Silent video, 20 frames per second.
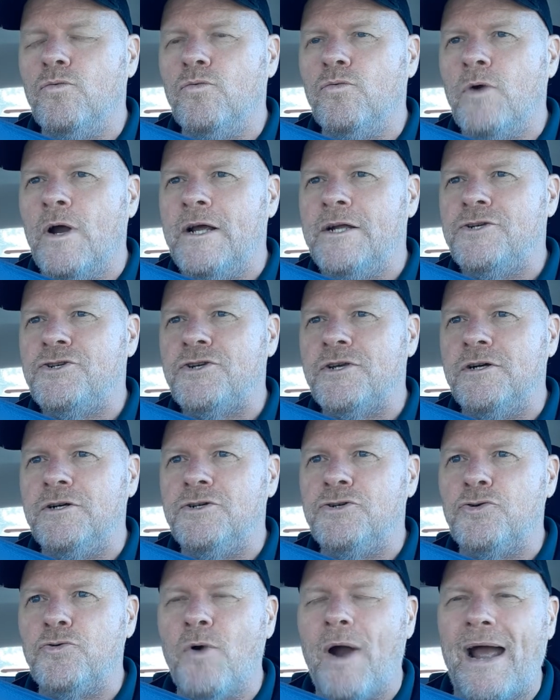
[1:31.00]
rideshare
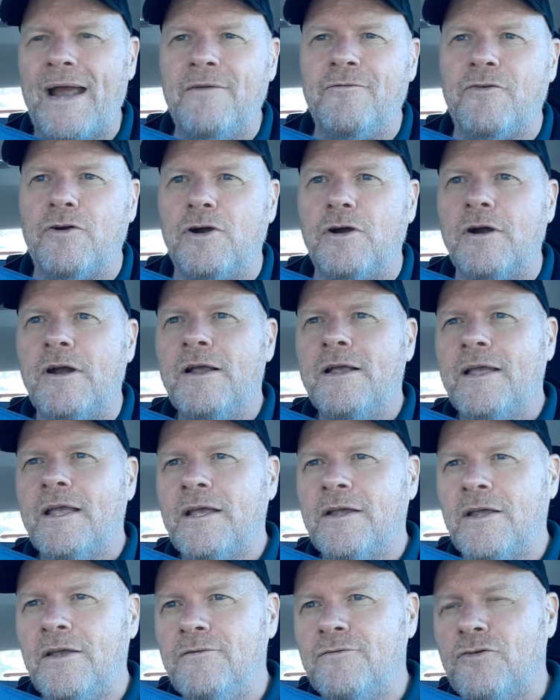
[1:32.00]
driver,
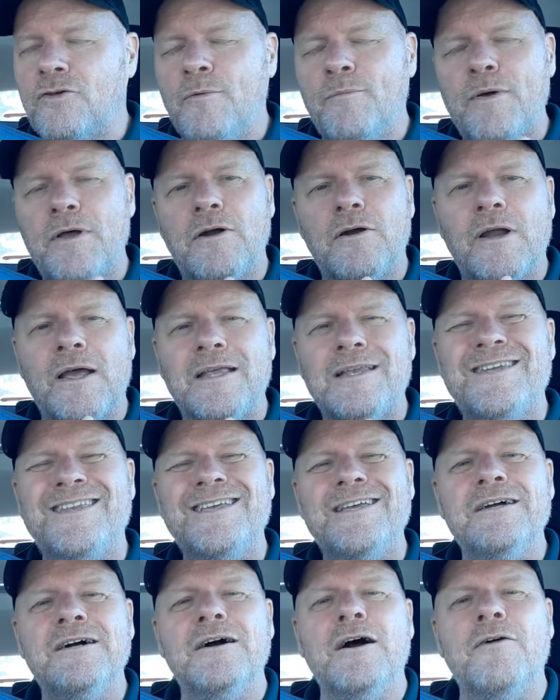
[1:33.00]
it gives you a better
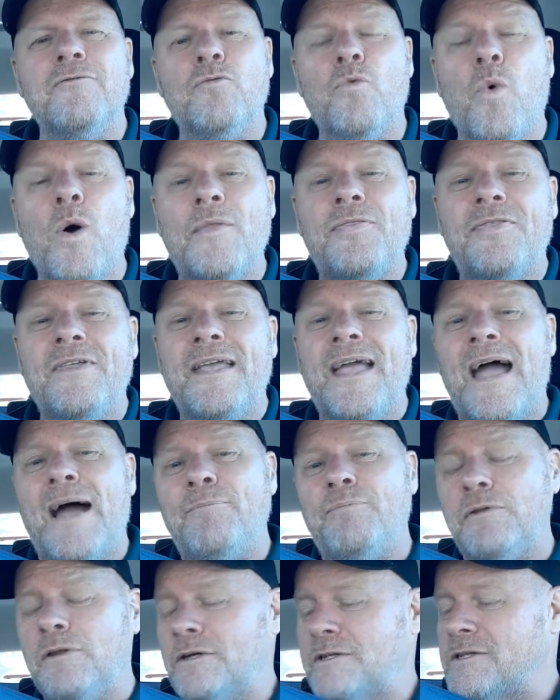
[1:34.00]
idea of what the
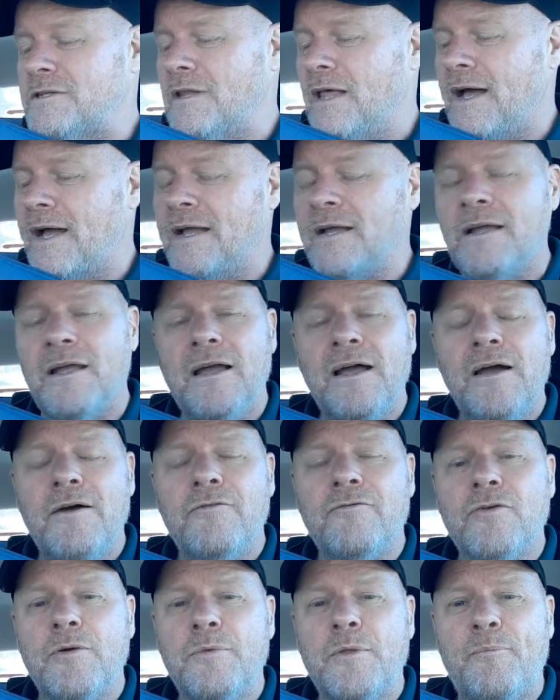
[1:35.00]
app looks like
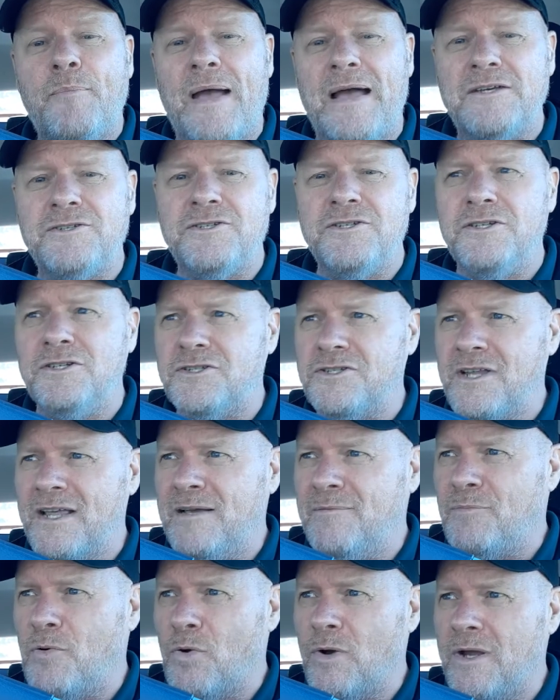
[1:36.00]
from the passenger
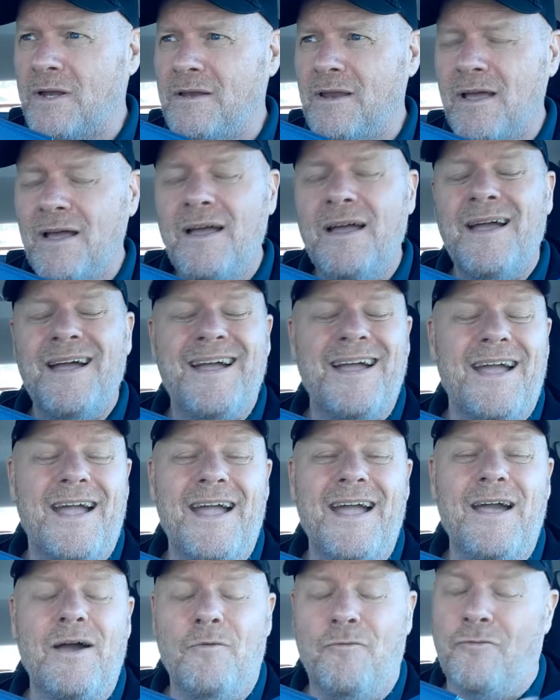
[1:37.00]
standpoint.
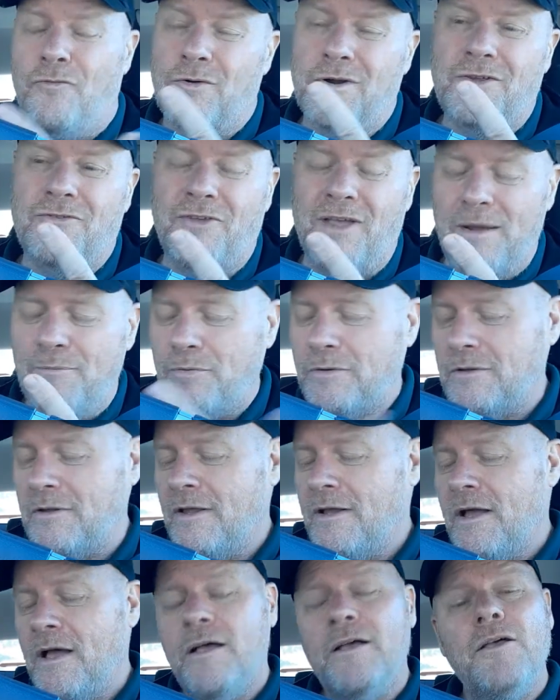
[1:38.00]
For example,
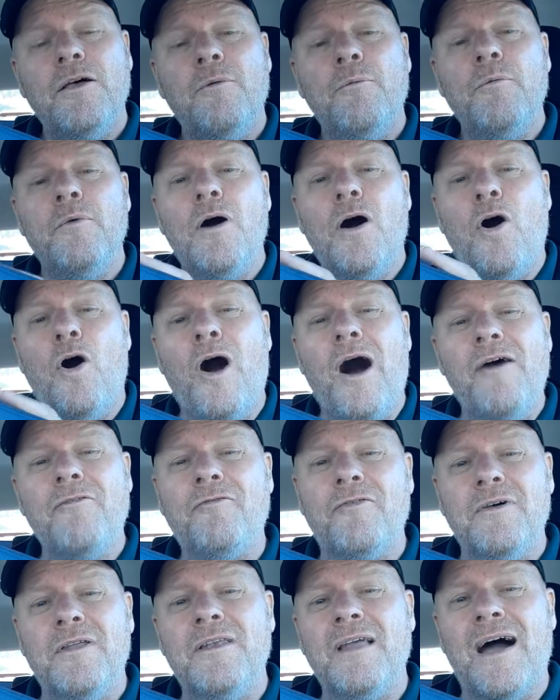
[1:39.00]

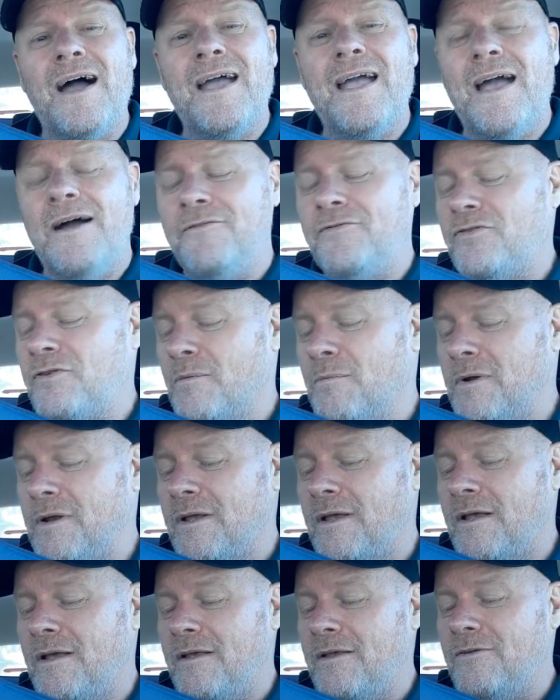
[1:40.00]
often I have
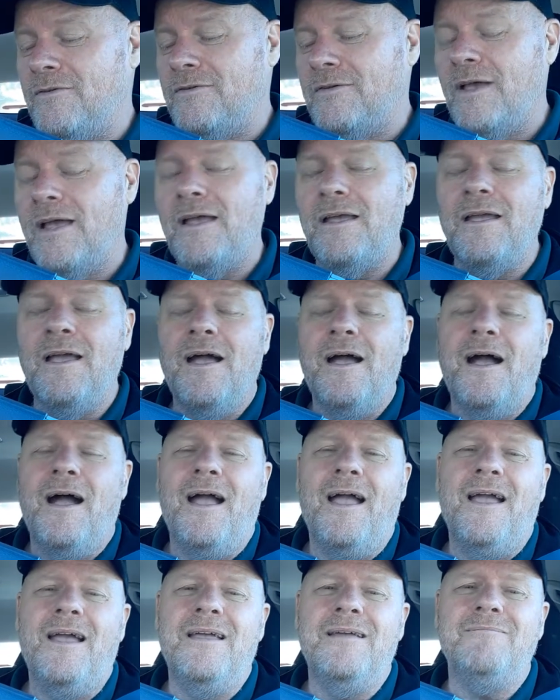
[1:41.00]
somebody say,
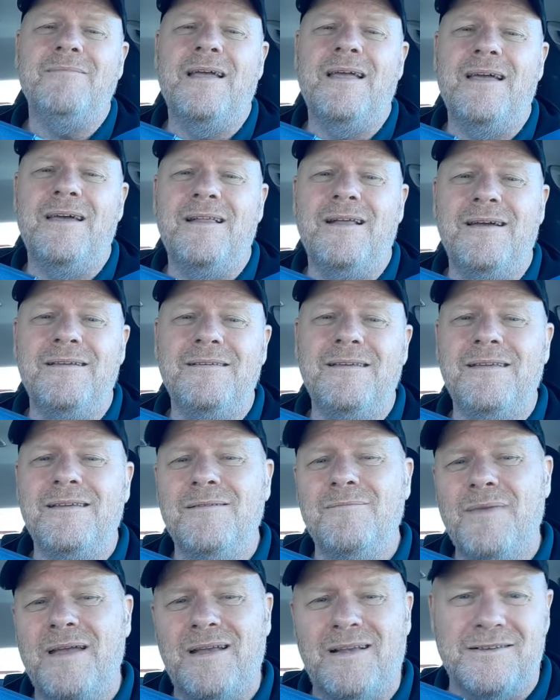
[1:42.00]
"Hey man, I need
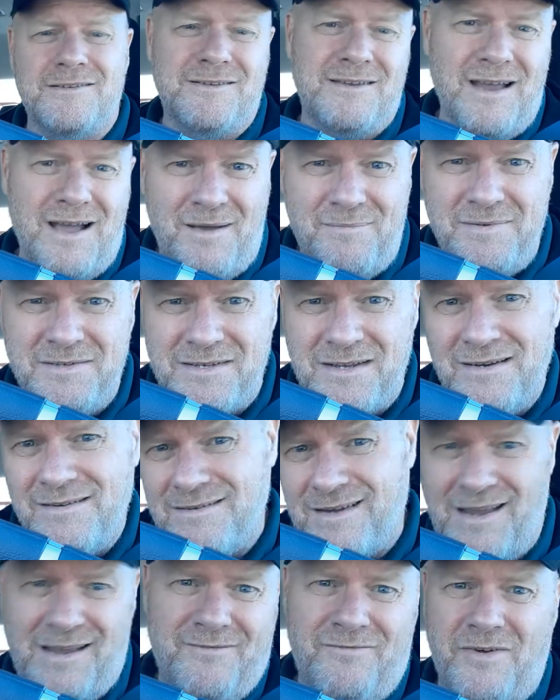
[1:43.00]
to make a stop. Is it
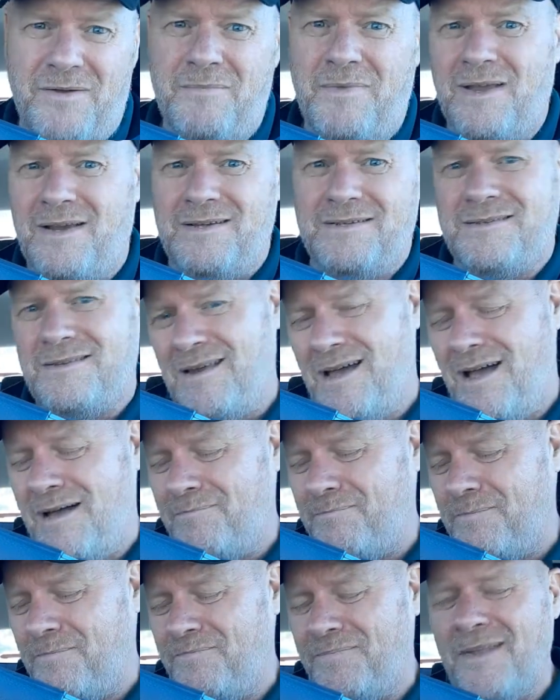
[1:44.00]
okay if I make a
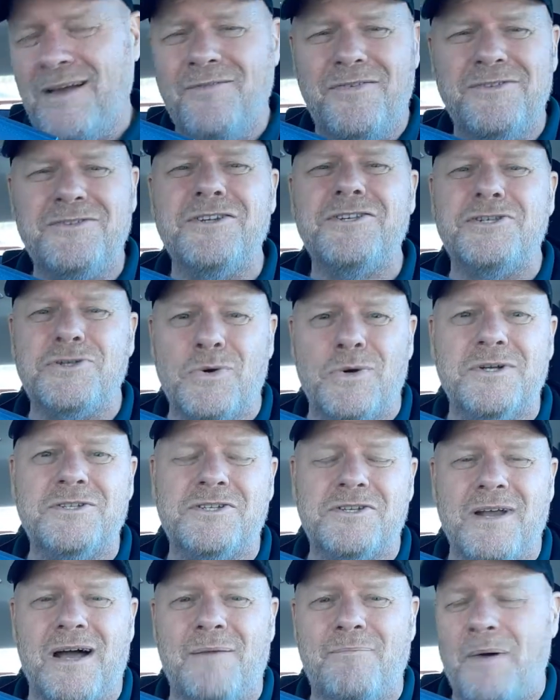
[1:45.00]
stop?" Now, if it's a short
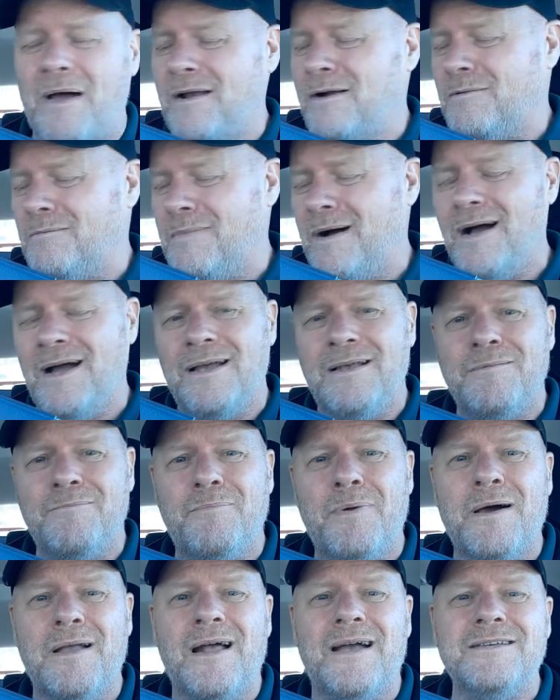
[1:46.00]
stop, I don't
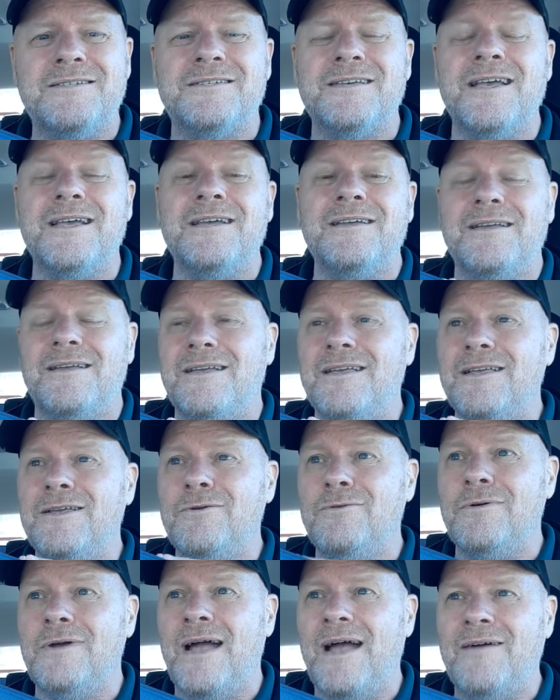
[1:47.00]
mind, but I say
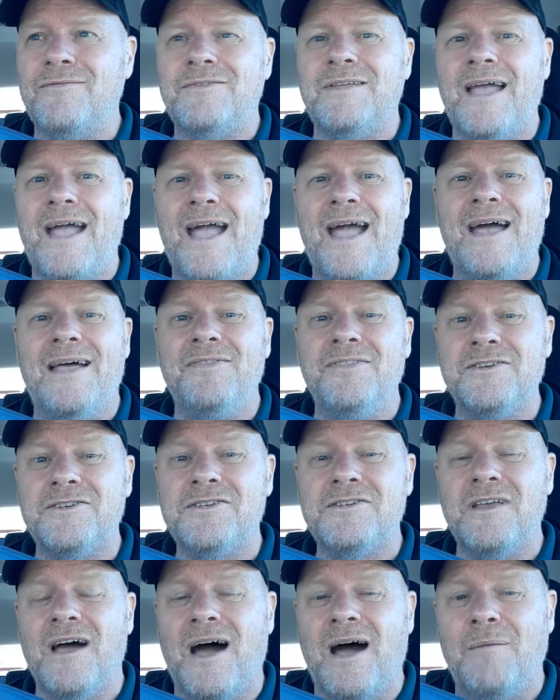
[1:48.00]
you have to add the
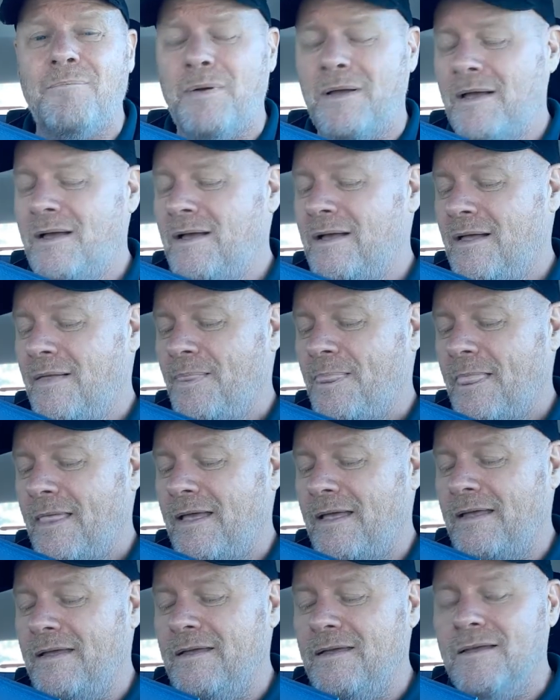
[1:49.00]
stop
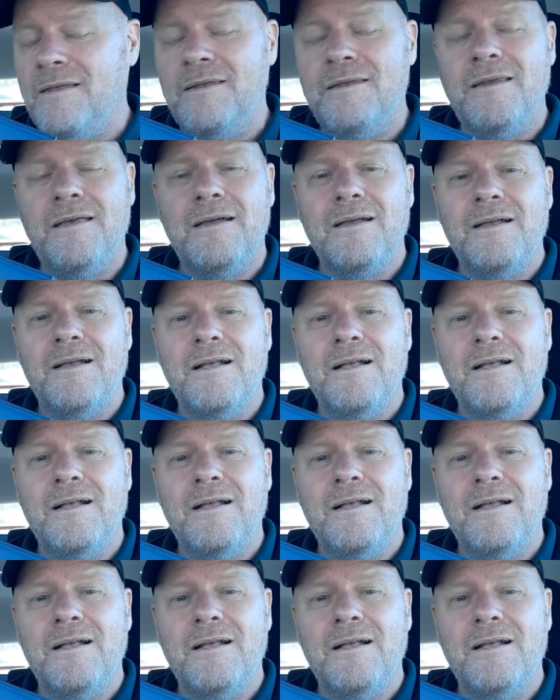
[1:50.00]
in